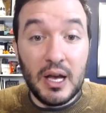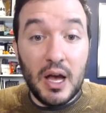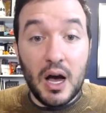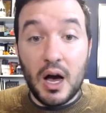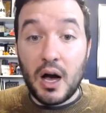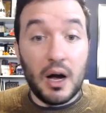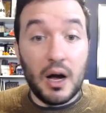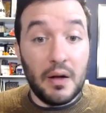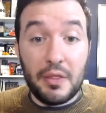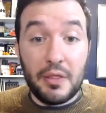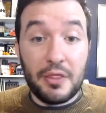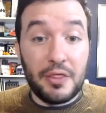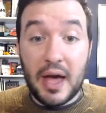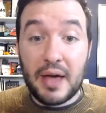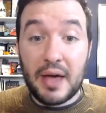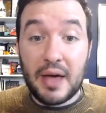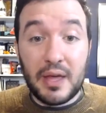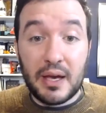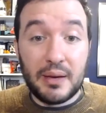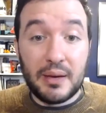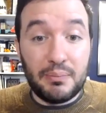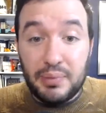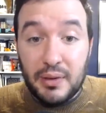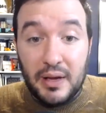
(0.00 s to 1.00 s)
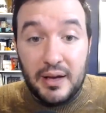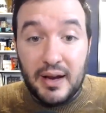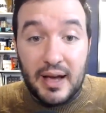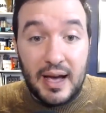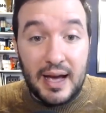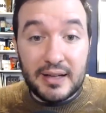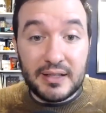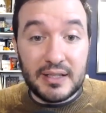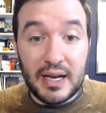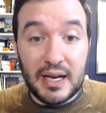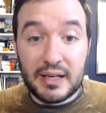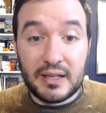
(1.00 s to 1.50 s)
Uh, then they played a
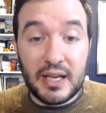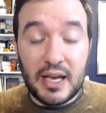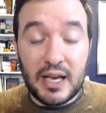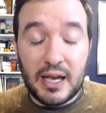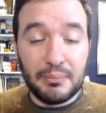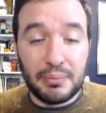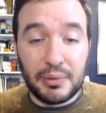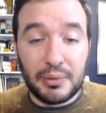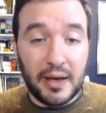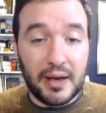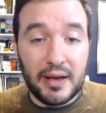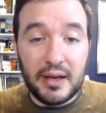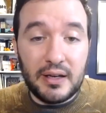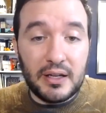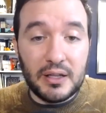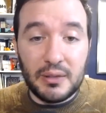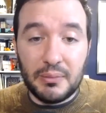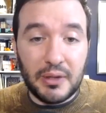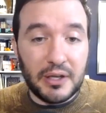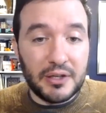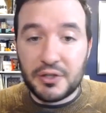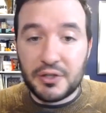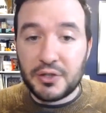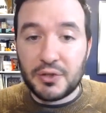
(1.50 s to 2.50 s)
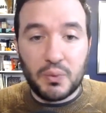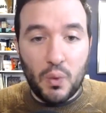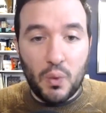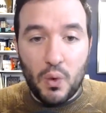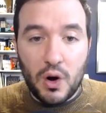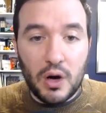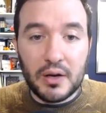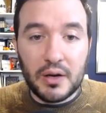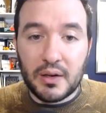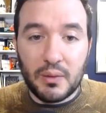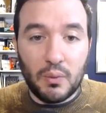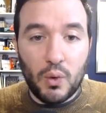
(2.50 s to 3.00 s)
head-to-head game play-in, and the Blazers
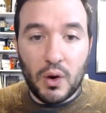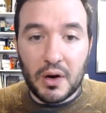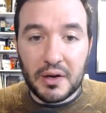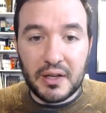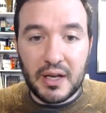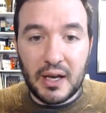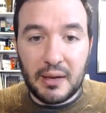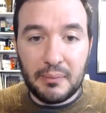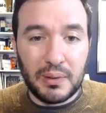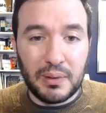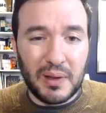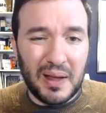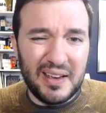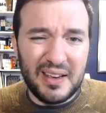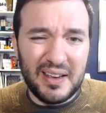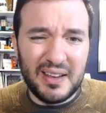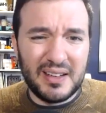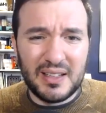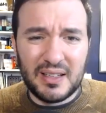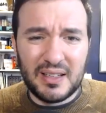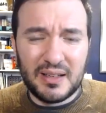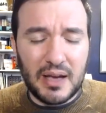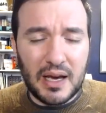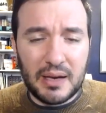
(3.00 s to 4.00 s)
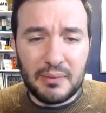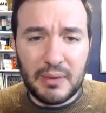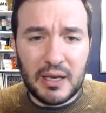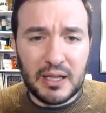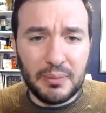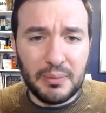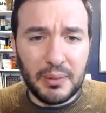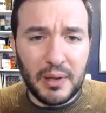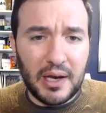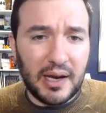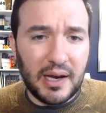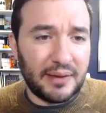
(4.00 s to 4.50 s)
won a one-game play-in and, and made
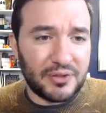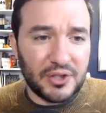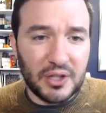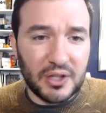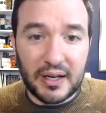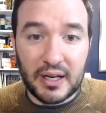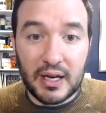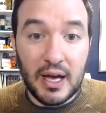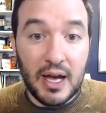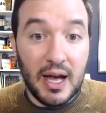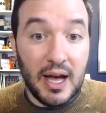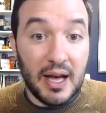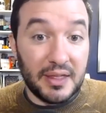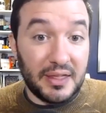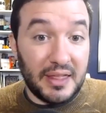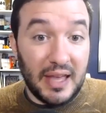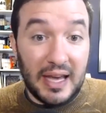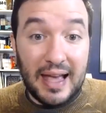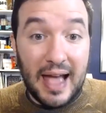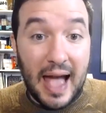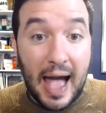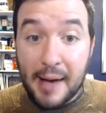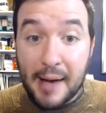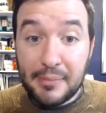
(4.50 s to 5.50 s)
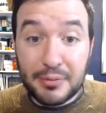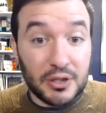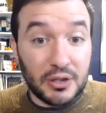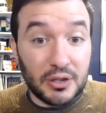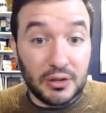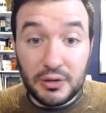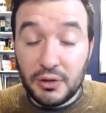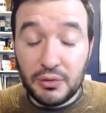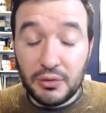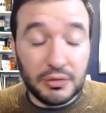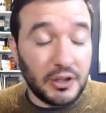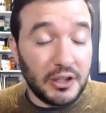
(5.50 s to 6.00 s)
the playoffs. Like they
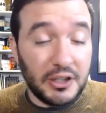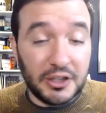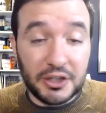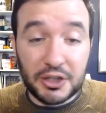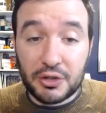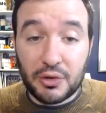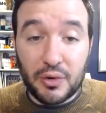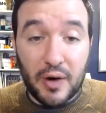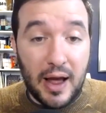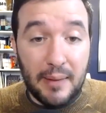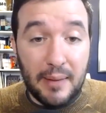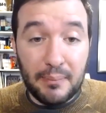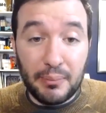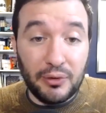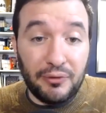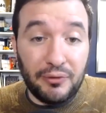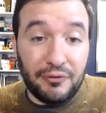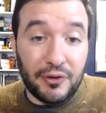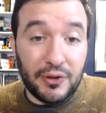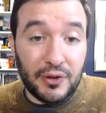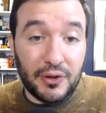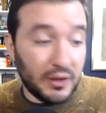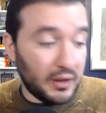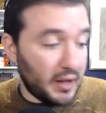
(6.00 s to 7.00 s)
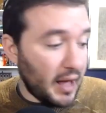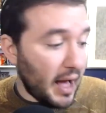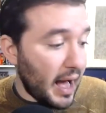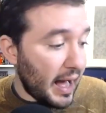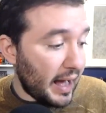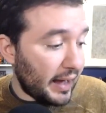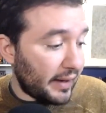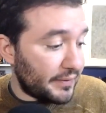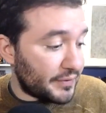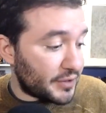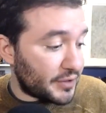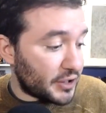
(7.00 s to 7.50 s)
absolutely scrambled for their
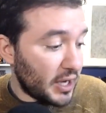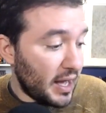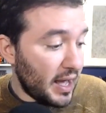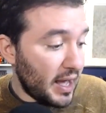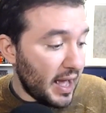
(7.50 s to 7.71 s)
lives.